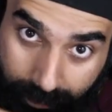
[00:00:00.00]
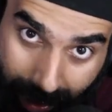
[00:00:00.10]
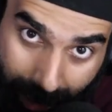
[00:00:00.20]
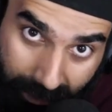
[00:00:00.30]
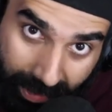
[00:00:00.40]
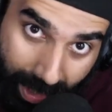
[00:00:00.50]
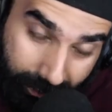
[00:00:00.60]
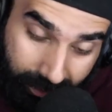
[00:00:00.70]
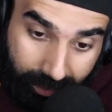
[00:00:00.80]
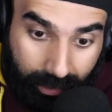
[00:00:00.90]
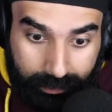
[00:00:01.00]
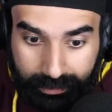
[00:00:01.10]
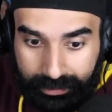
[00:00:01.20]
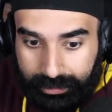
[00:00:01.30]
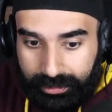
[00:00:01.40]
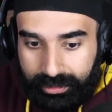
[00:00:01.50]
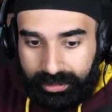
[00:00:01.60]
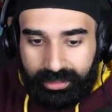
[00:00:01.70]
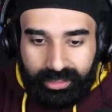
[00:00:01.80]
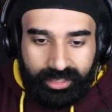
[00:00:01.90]
I'm the captain now.
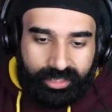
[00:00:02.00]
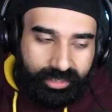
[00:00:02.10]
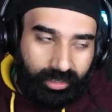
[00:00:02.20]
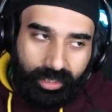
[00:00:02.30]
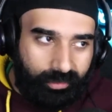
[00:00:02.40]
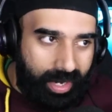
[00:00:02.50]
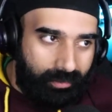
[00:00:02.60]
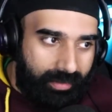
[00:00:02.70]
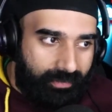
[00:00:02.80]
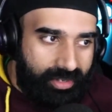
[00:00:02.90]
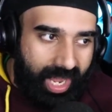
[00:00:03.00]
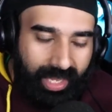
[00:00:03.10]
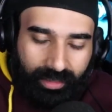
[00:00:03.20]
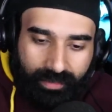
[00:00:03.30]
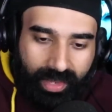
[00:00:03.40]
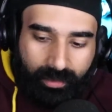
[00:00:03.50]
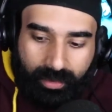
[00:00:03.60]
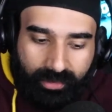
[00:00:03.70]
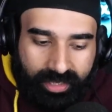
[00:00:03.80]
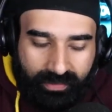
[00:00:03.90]
Still a great reference. I love that
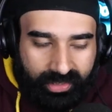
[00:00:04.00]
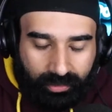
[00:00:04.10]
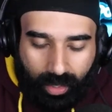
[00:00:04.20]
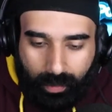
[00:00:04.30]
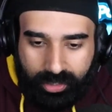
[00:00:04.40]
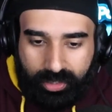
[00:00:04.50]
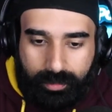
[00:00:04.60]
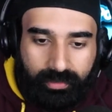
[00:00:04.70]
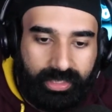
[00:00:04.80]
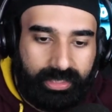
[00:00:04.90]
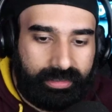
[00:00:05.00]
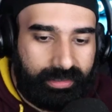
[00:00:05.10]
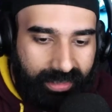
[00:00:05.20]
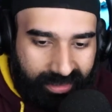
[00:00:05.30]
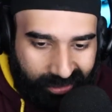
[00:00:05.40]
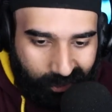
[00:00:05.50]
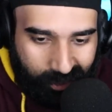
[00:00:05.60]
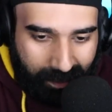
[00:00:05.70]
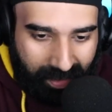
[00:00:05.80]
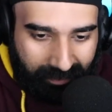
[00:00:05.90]
reference. I've still not watched the movie. Less than 2
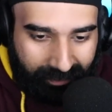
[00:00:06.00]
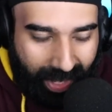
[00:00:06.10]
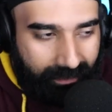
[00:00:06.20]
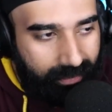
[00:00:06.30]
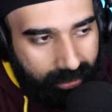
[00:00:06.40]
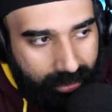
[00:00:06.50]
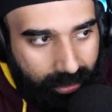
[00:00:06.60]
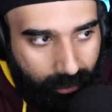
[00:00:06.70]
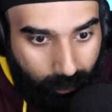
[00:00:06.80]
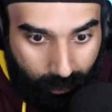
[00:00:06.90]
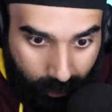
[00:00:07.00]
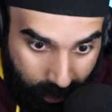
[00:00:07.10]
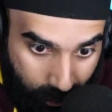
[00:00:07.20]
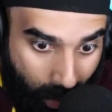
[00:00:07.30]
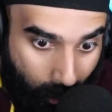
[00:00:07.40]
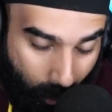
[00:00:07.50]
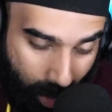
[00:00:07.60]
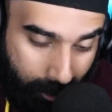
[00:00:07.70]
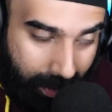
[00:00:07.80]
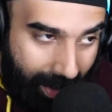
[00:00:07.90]
is better than 5. You want
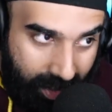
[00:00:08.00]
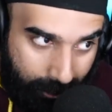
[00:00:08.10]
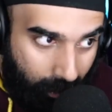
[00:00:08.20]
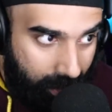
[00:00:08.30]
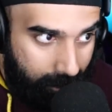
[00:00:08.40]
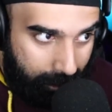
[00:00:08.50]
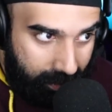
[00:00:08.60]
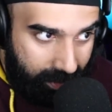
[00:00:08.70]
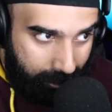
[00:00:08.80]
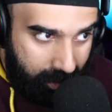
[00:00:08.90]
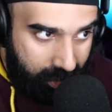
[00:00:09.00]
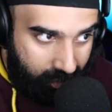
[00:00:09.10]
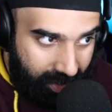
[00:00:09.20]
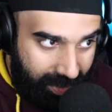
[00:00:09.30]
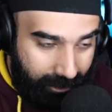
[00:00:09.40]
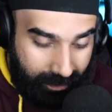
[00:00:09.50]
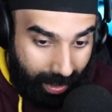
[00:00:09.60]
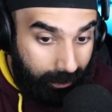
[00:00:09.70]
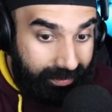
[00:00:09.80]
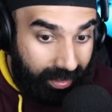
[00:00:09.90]
1 brownie point per stream?
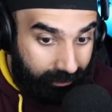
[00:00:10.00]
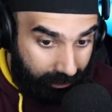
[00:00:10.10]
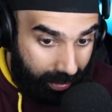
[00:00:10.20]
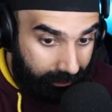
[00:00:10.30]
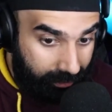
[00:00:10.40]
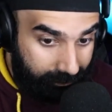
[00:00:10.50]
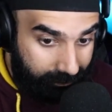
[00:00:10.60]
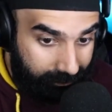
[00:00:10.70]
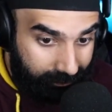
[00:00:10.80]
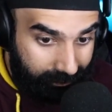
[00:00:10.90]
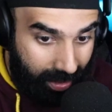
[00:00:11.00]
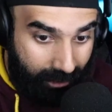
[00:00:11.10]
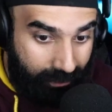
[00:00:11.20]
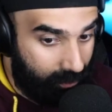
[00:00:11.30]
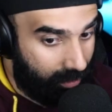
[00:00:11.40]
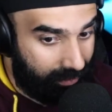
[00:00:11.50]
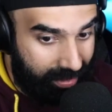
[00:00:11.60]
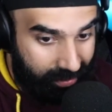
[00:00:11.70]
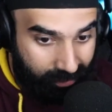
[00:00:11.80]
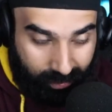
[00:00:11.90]
That would take forever. If you want
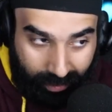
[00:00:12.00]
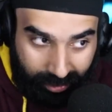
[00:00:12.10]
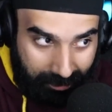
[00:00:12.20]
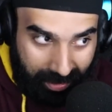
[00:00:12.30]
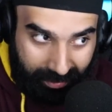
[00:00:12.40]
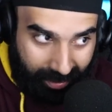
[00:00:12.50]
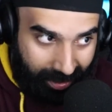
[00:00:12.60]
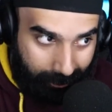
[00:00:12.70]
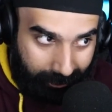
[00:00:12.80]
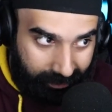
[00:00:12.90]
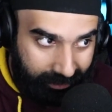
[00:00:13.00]
less than 2, I can make that happen.